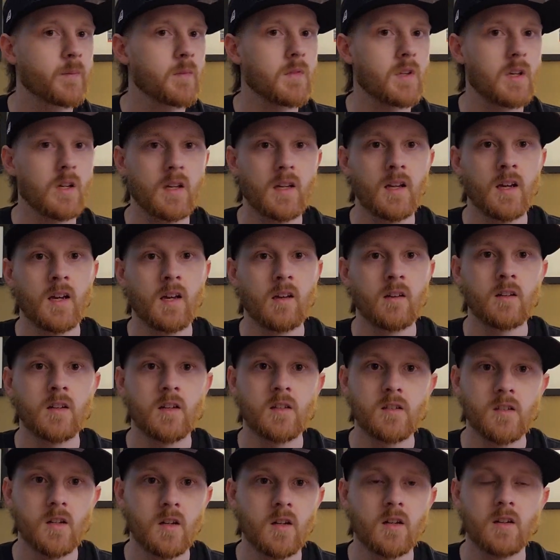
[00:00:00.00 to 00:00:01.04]
again,
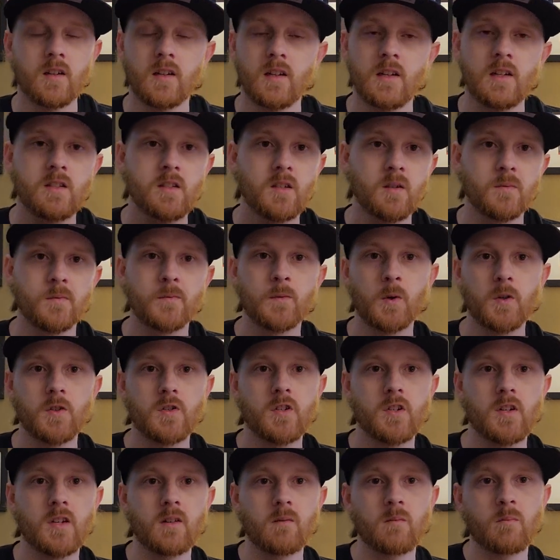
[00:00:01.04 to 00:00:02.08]
it's
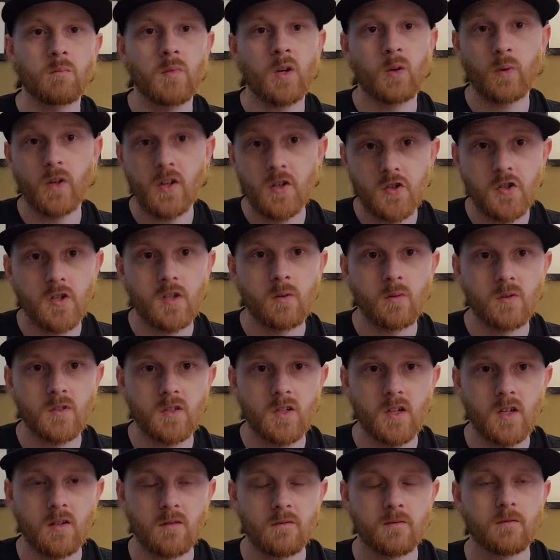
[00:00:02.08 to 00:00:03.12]
unfortunate. My ratio was
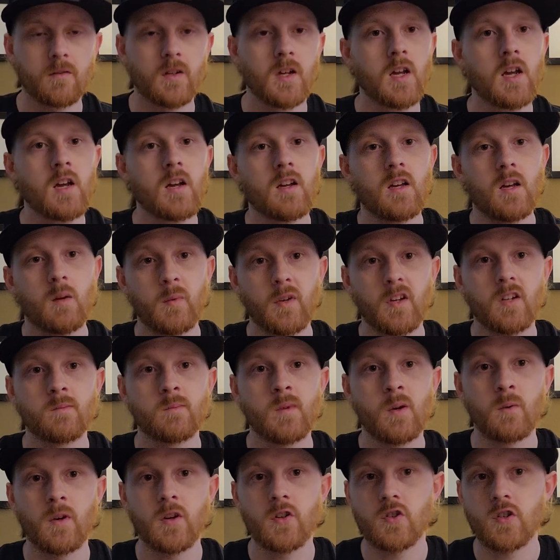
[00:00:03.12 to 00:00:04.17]
off. And because my
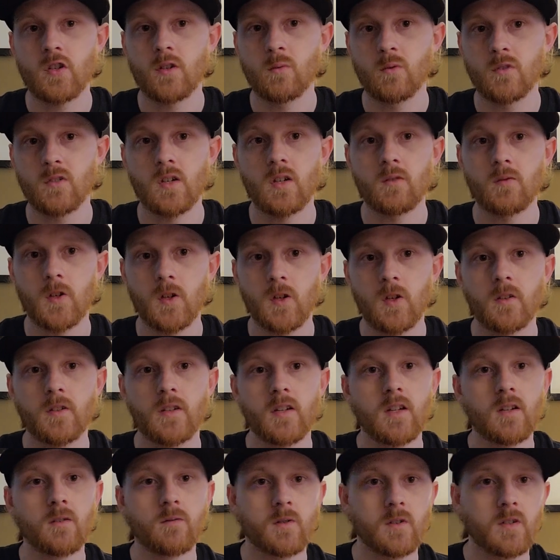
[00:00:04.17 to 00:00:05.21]
ratio was off all
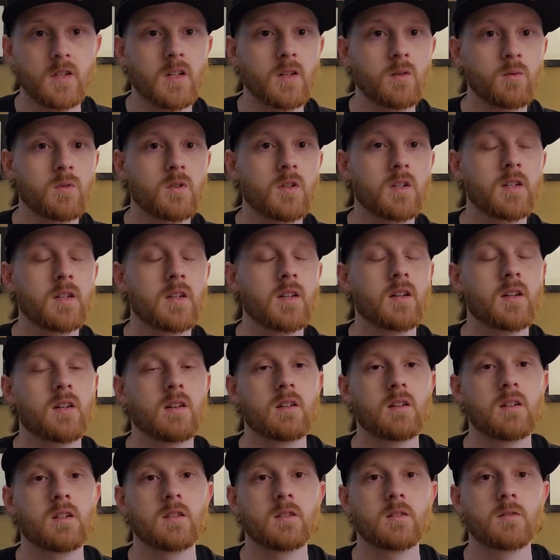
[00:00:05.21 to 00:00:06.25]
day for day 1,
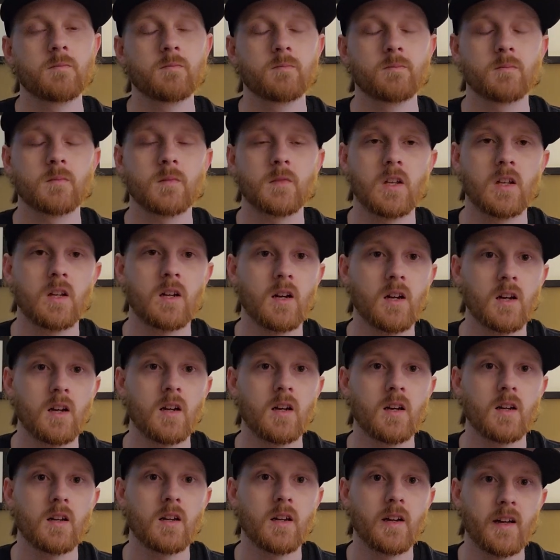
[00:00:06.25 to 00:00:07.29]

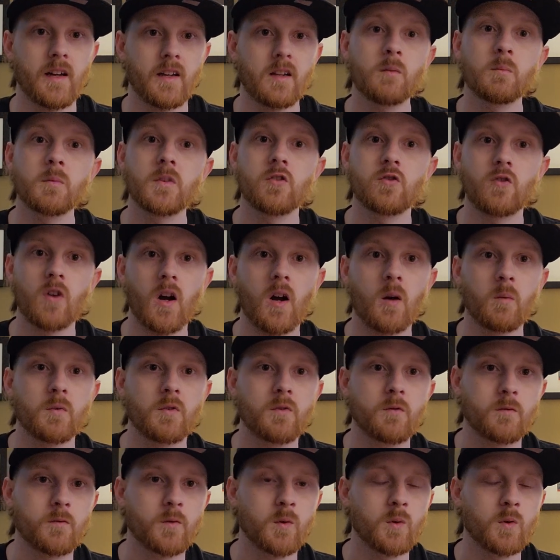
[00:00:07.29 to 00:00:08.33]
I had to be dropped
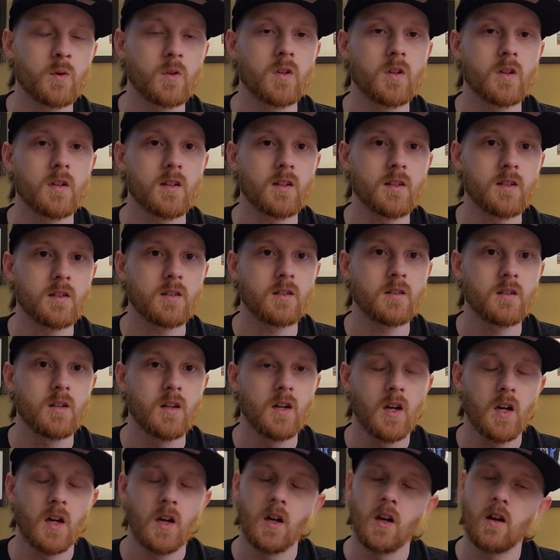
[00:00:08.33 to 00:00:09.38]

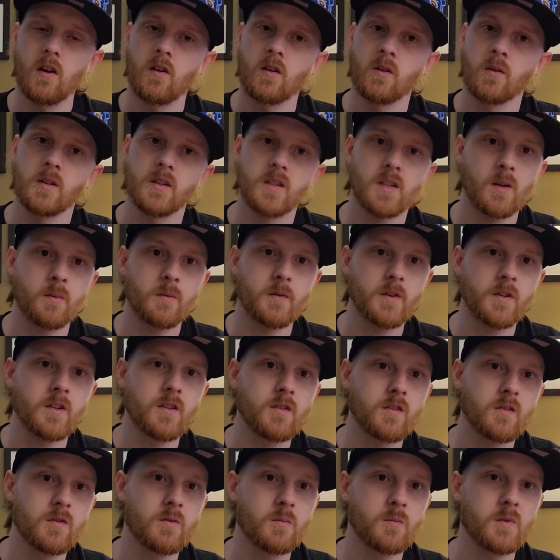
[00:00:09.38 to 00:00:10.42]
from the top
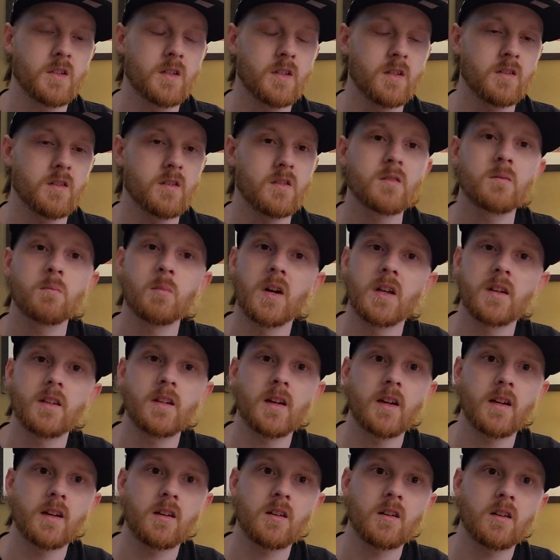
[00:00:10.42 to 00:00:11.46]
32 because my
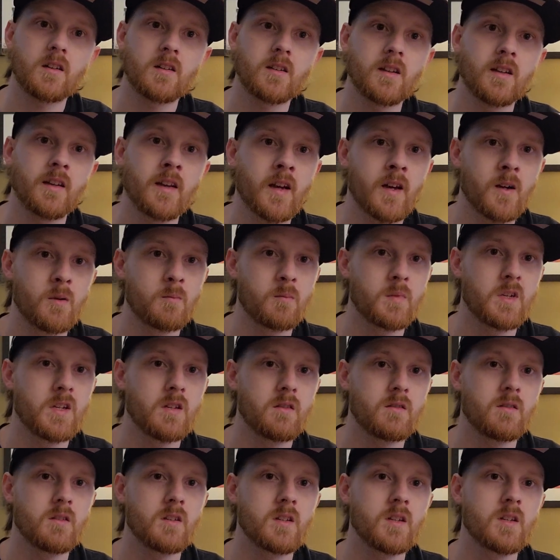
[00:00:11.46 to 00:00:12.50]
deck did not
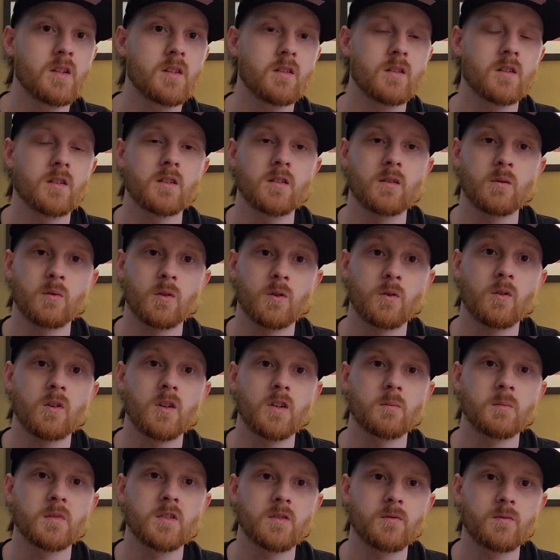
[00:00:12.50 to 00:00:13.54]
meet the
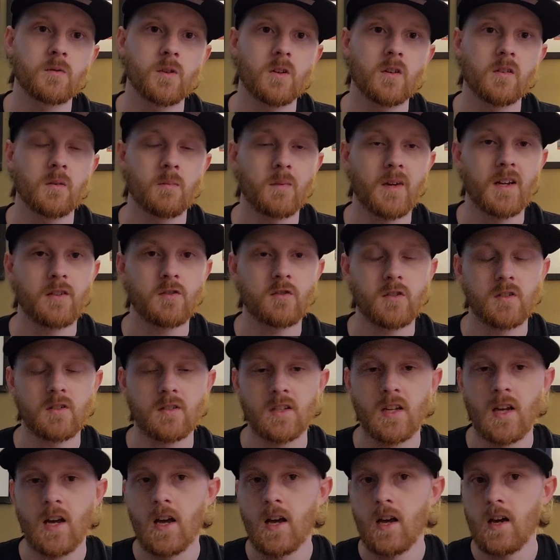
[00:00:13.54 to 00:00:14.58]
requirements for all the matches.
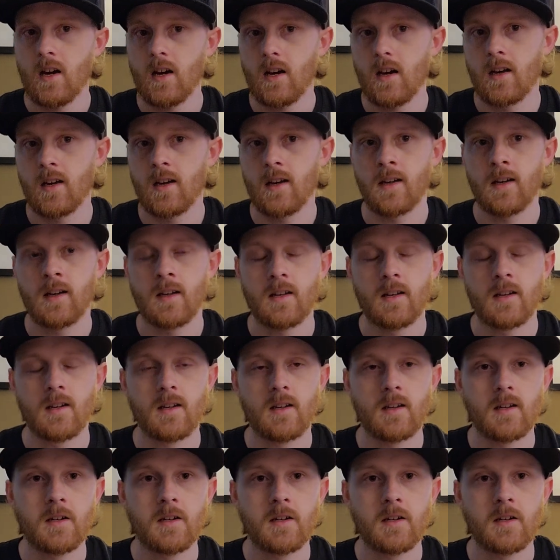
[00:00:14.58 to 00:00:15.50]
And